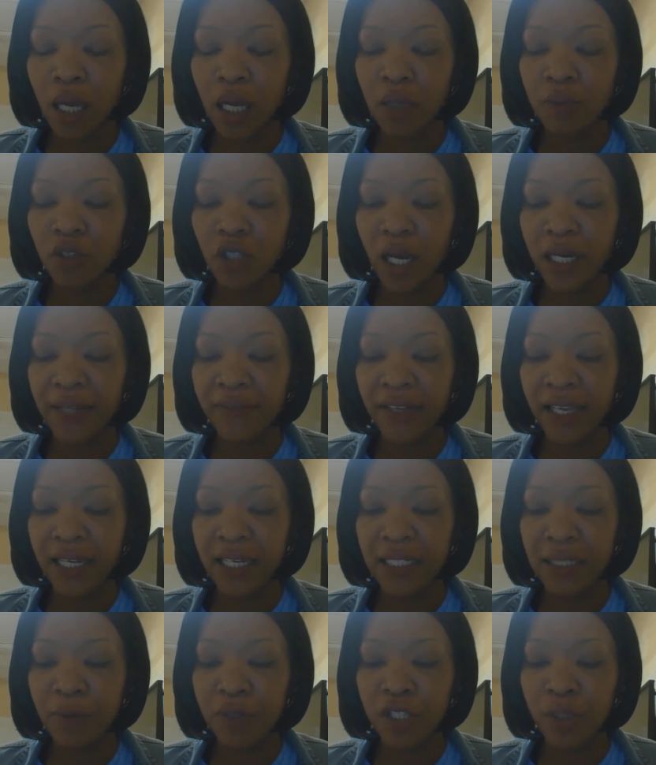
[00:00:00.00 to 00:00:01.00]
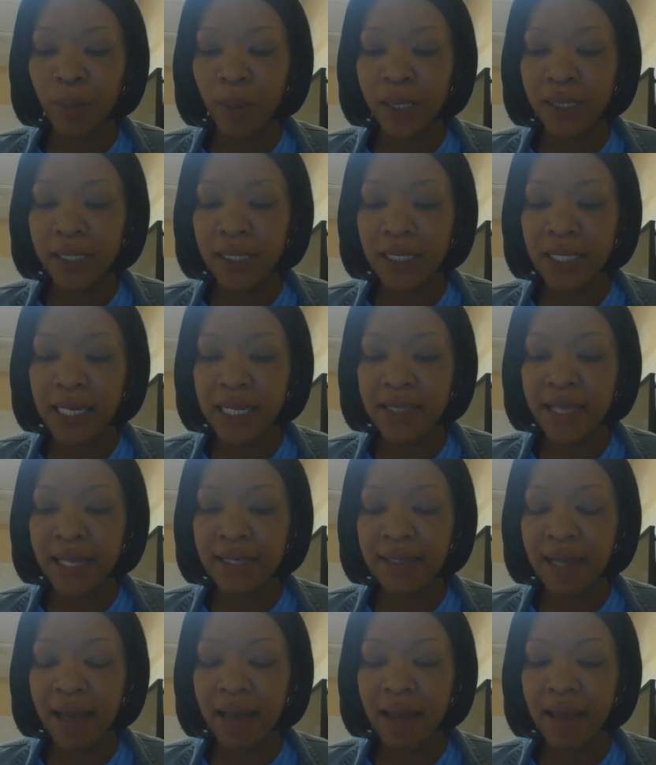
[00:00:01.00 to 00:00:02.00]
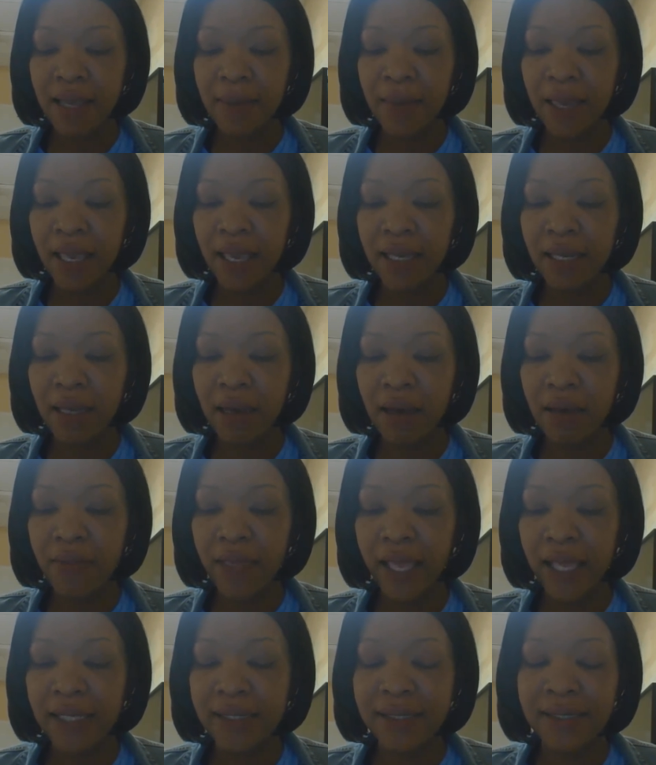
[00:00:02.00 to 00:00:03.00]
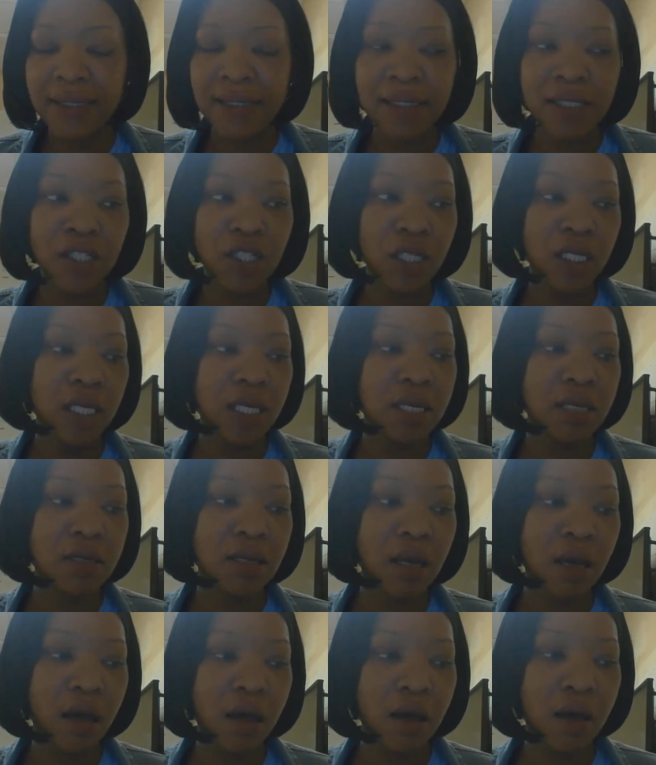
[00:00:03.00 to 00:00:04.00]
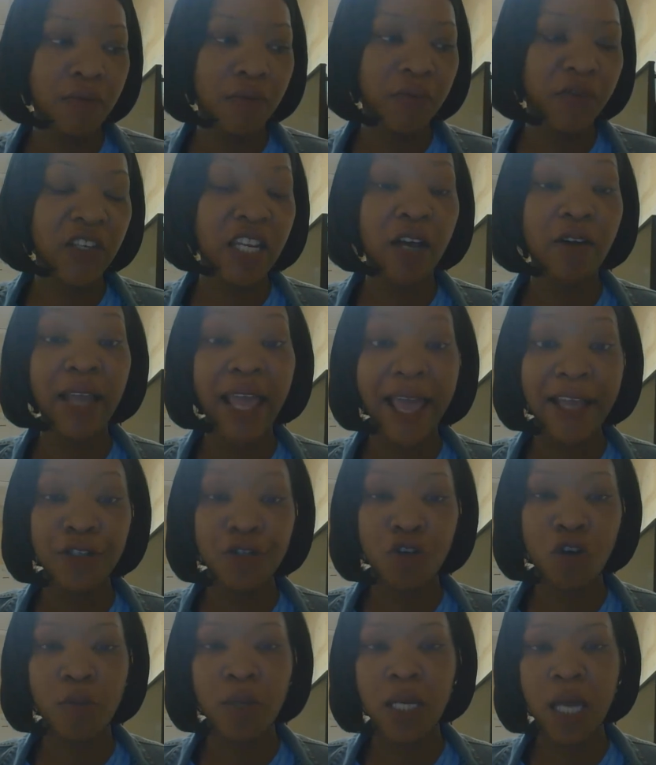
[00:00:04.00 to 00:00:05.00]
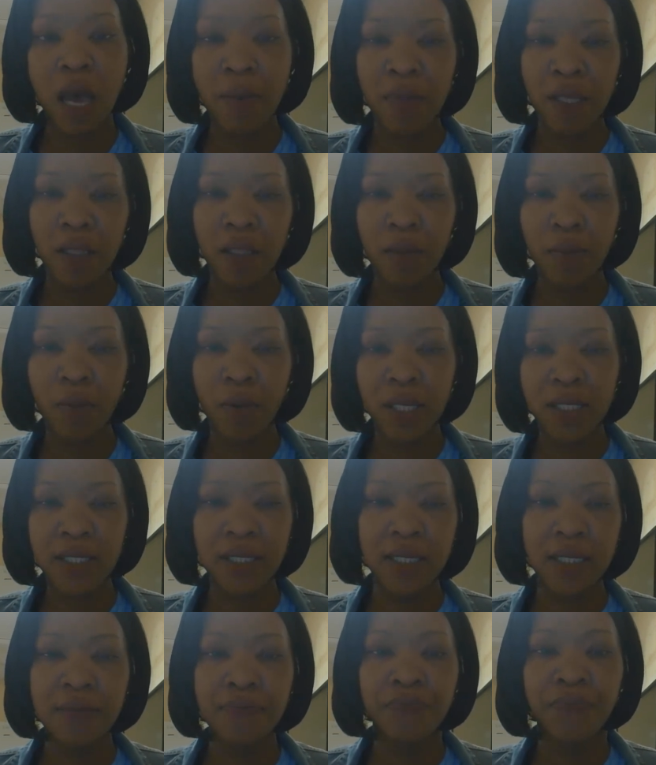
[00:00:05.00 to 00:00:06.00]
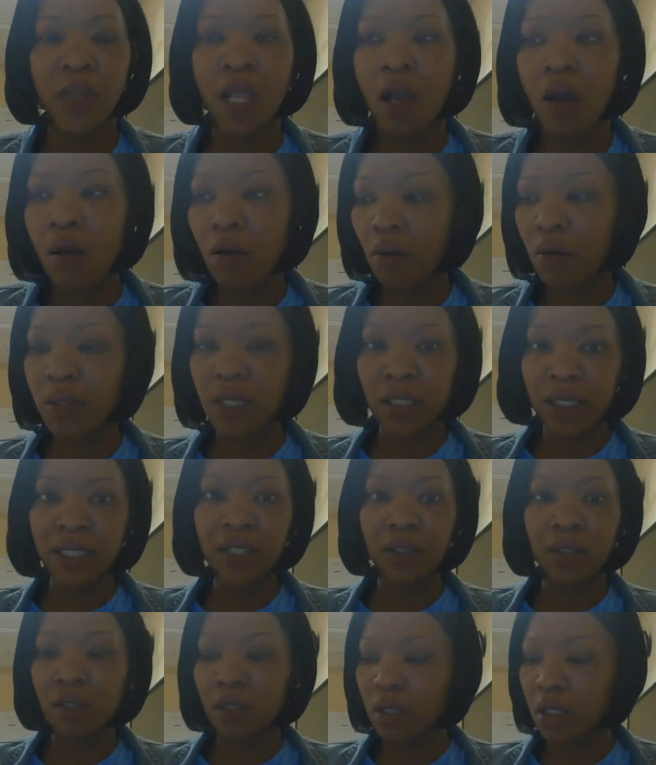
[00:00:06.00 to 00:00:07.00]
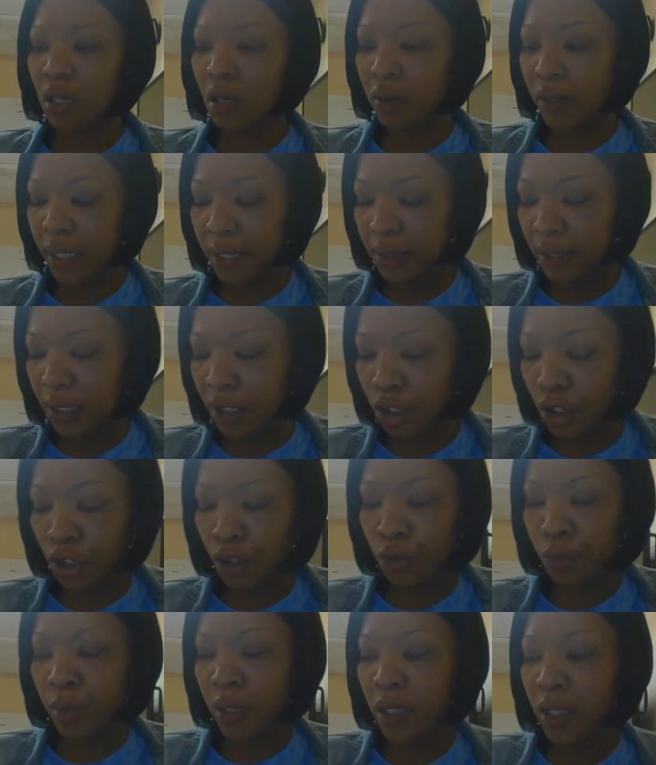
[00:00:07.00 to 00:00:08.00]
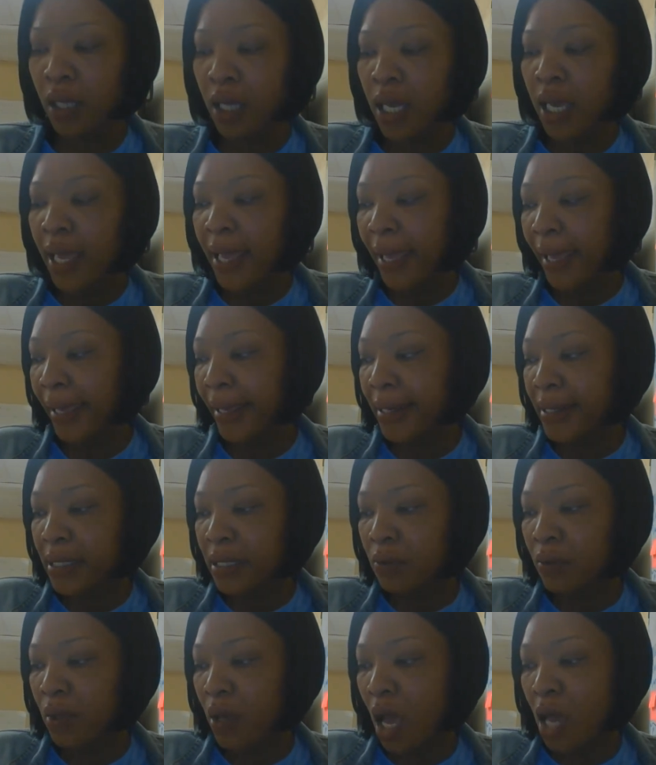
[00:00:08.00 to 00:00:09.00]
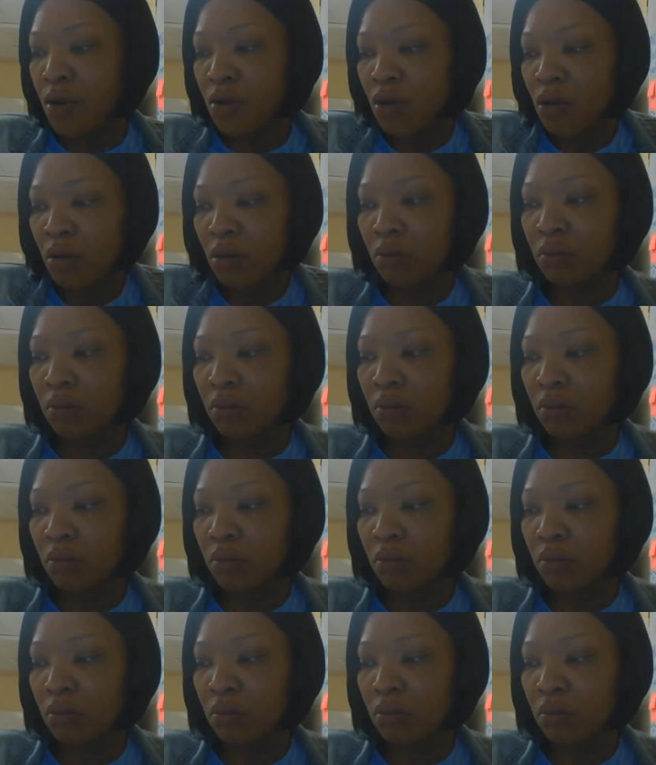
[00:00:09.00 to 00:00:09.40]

John F. Kennedy was the president at that time, and they assist in Fidel Castro becoming the president or the leader, in Cuba. And under